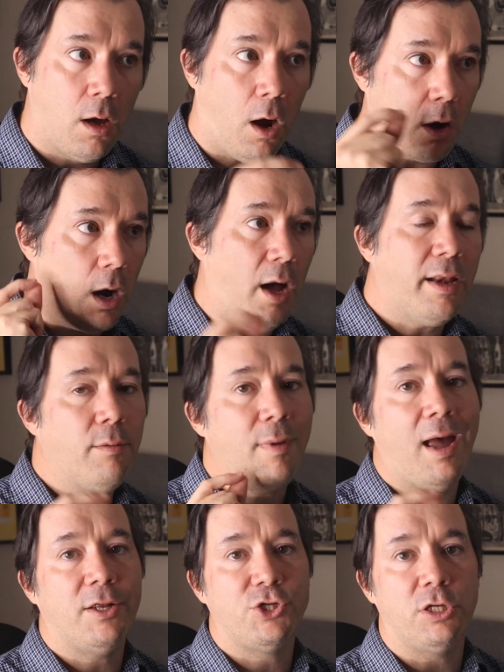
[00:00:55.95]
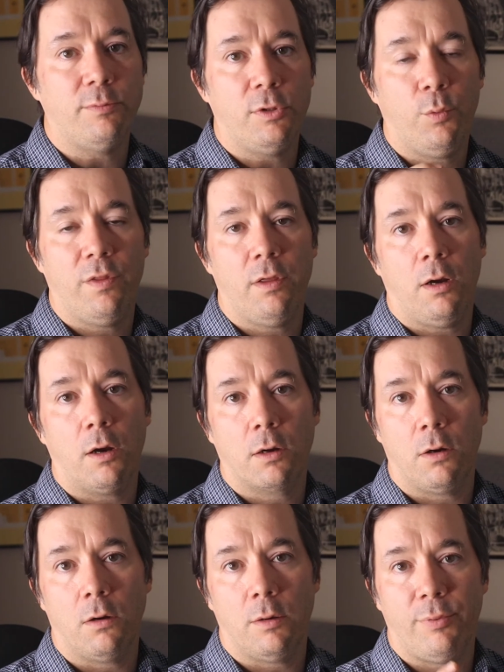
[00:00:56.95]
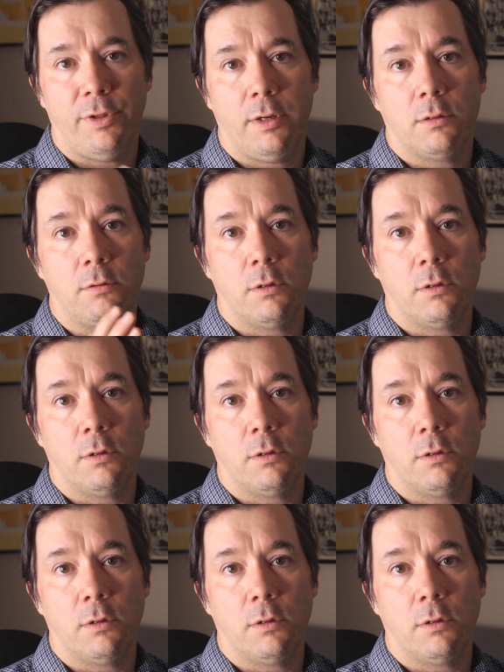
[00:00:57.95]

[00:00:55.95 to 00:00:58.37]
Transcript: are unimaginable within our current political,